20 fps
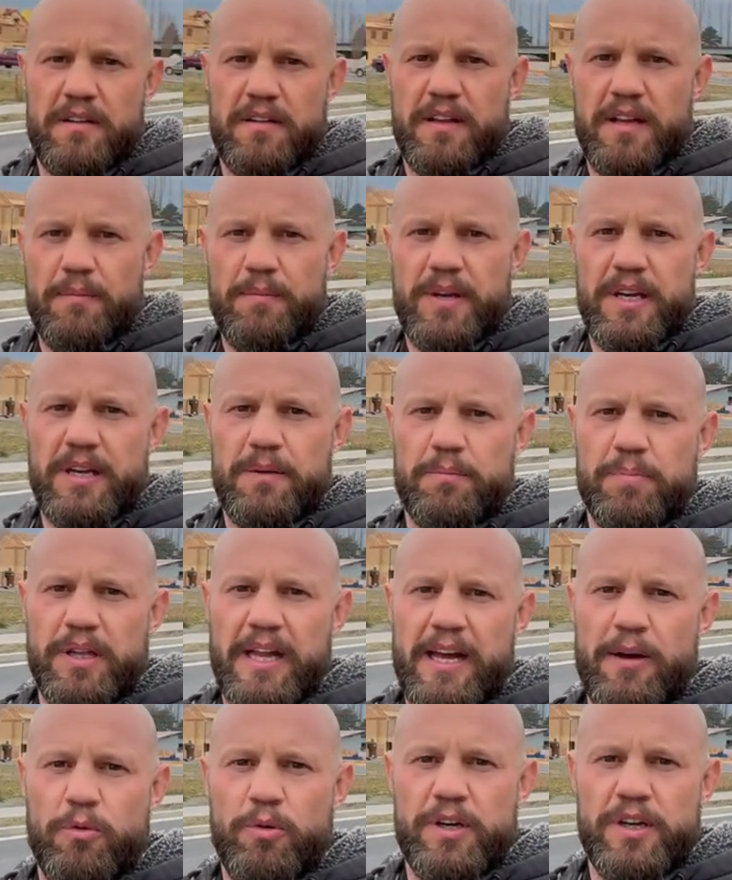That big
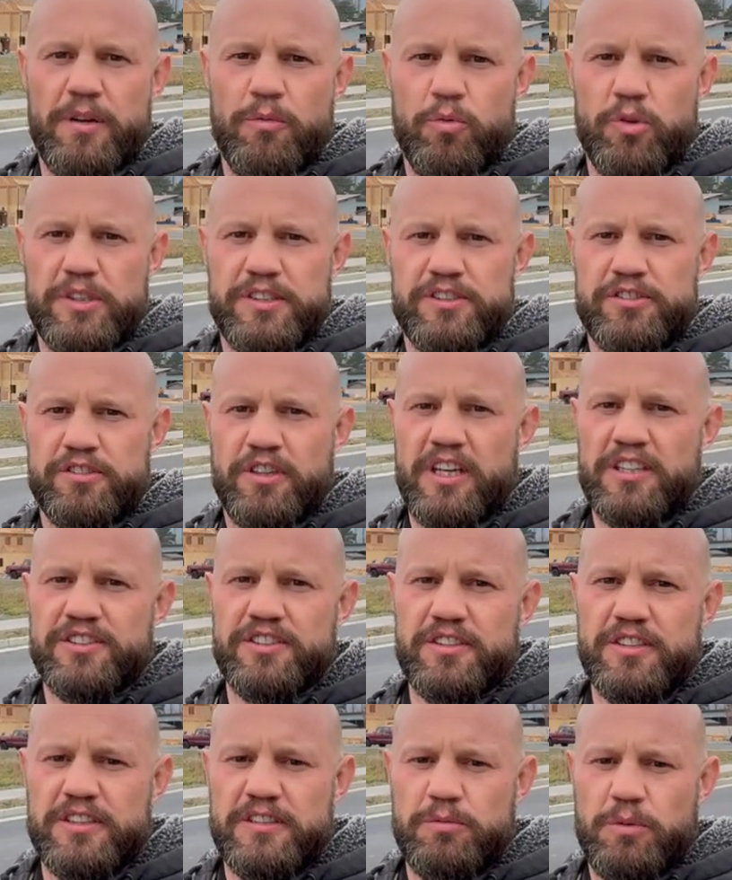plywood and wood
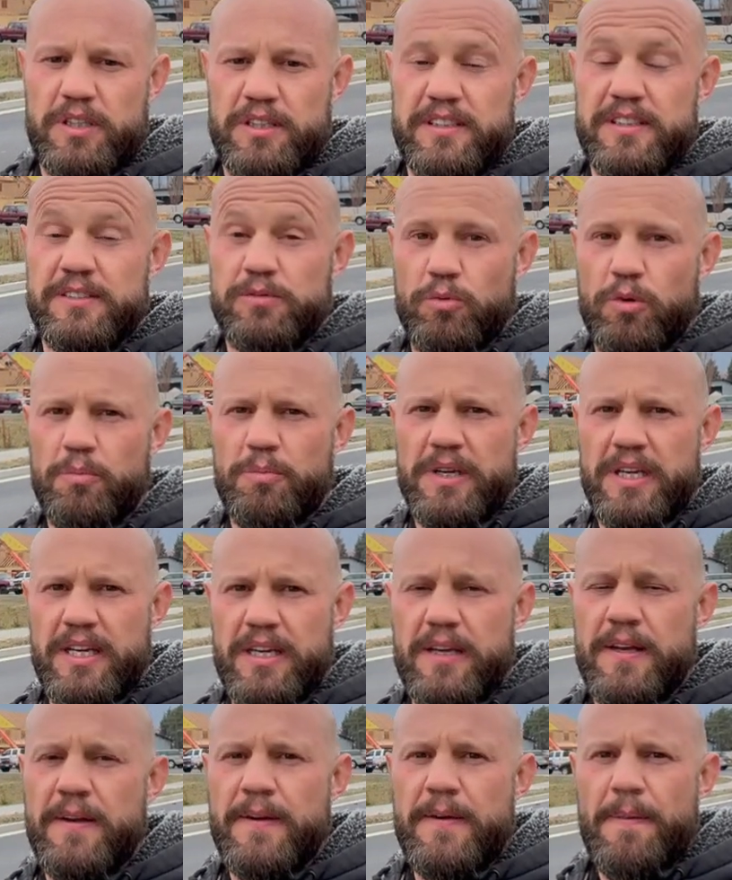structure is what this will be.